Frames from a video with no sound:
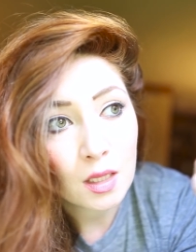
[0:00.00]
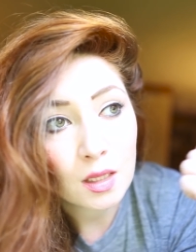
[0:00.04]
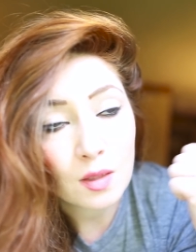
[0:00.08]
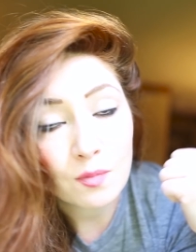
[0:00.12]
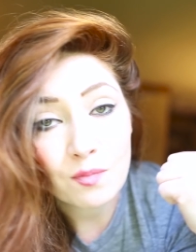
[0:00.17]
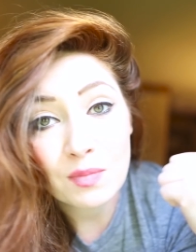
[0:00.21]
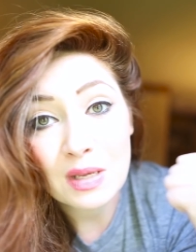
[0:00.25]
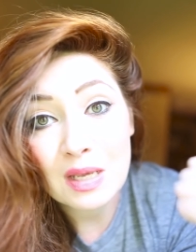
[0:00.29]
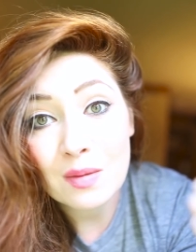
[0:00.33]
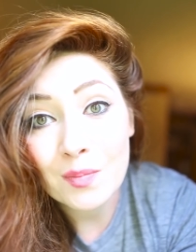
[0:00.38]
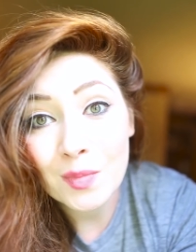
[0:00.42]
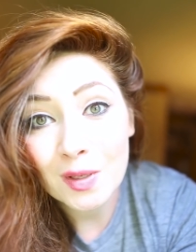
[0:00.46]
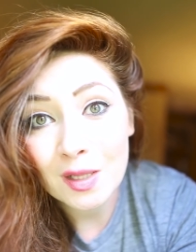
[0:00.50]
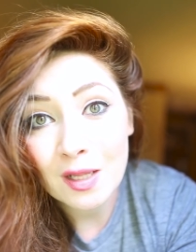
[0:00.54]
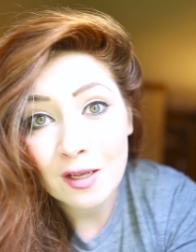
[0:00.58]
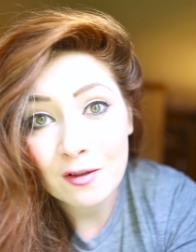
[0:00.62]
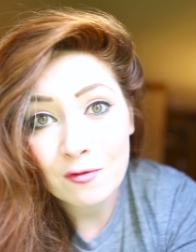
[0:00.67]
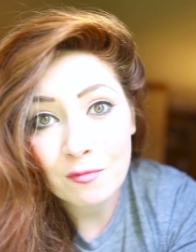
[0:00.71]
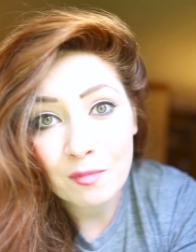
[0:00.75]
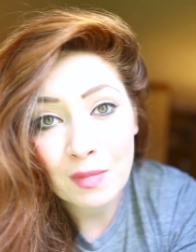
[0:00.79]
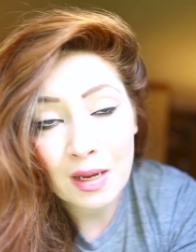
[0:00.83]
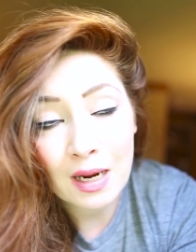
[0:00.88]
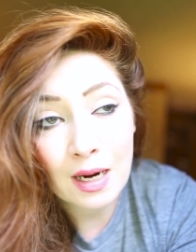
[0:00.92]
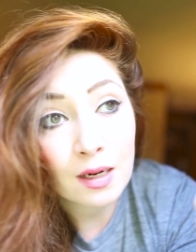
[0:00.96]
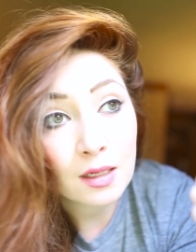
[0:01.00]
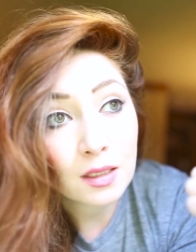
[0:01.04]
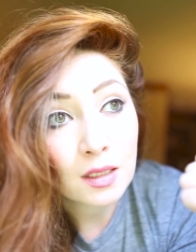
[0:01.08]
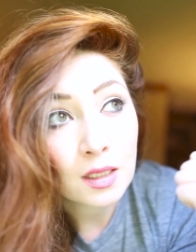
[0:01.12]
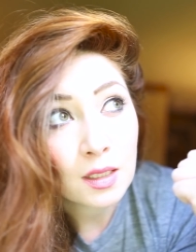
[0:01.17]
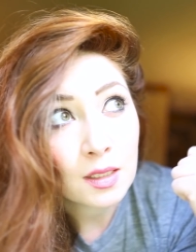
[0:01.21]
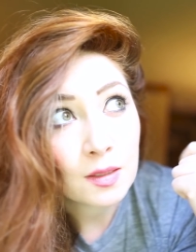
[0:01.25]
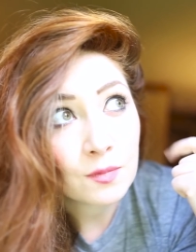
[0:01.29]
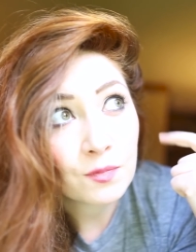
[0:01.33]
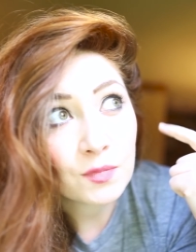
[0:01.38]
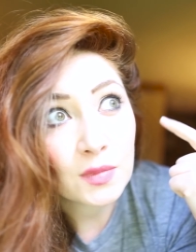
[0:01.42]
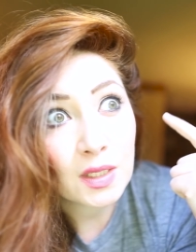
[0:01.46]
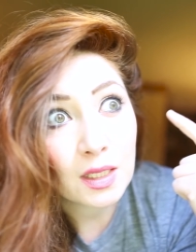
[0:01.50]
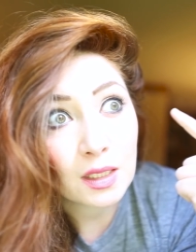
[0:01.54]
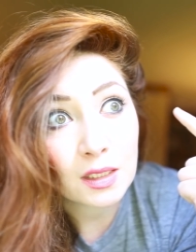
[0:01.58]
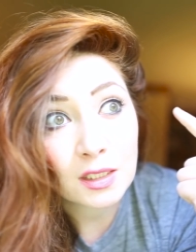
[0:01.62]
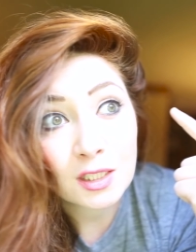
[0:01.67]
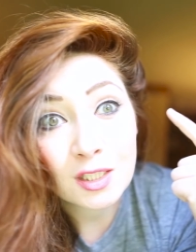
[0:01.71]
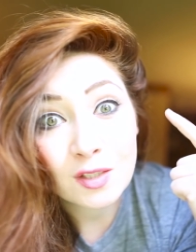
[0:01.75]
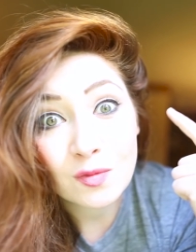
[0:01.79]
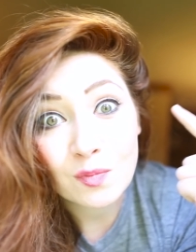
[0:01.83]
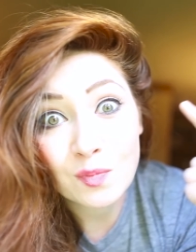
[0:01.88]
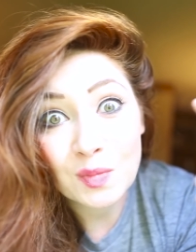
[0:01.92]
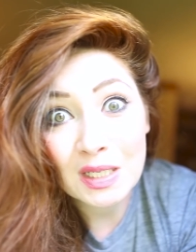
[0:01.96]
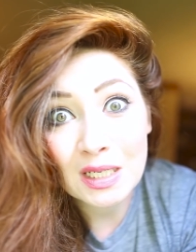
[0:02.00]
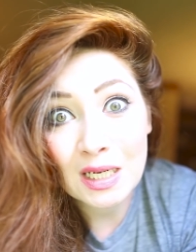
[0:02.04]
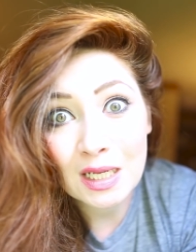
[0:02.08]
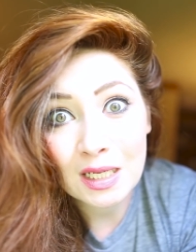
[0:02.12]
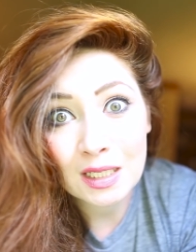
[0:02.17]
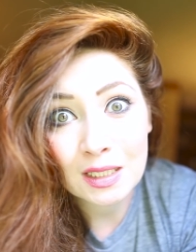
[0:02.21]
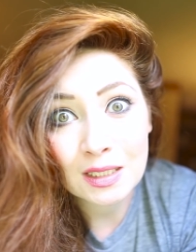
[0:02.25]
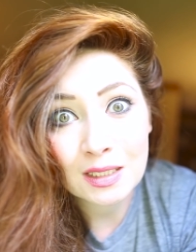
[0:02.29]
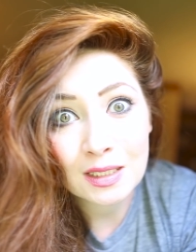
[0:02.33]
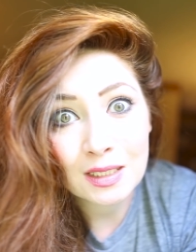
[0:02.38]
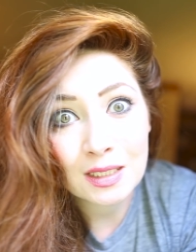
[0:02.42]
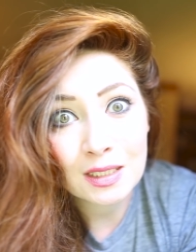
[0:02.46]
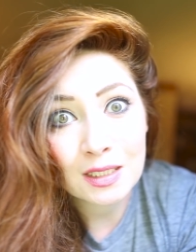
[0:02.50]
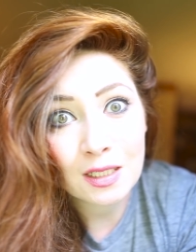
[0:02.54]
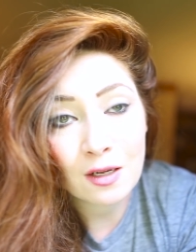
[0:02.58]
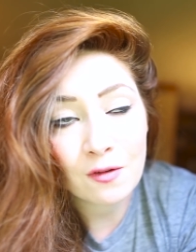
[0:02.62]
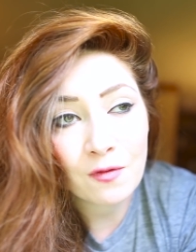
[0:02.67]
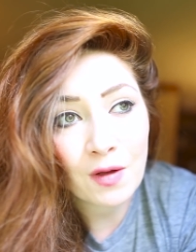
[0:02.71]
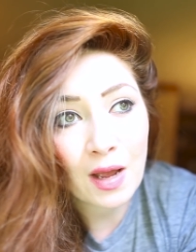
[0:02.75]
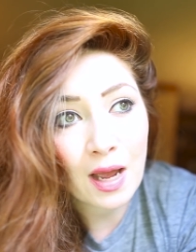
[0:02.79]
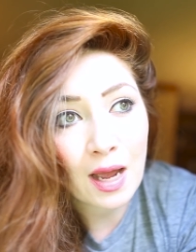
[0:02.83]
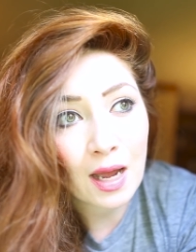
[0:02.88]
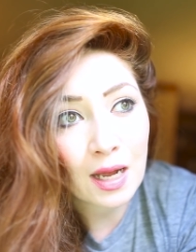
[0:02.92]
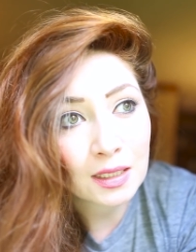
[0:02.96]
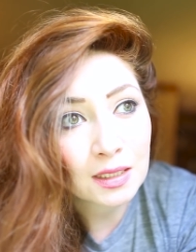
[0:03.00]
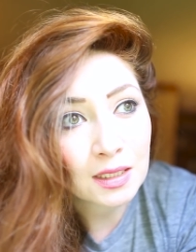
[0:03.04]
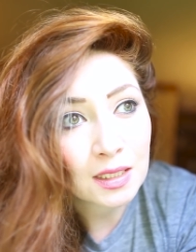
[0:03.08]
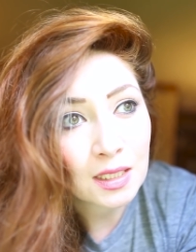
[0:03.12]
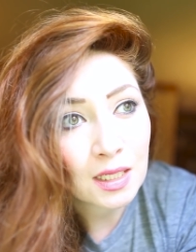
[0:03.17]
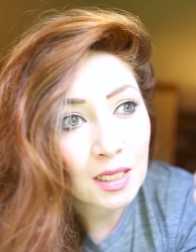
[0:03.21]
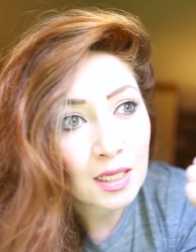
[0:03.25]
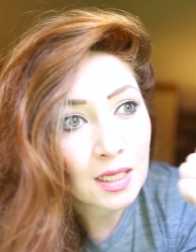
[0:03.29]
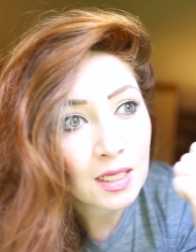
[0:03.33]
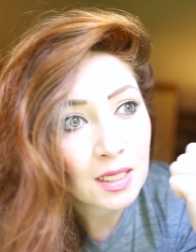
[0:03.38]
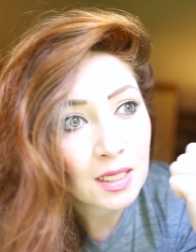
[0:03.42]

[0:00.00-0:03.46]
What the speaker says: The people I've met, the experiences I've had,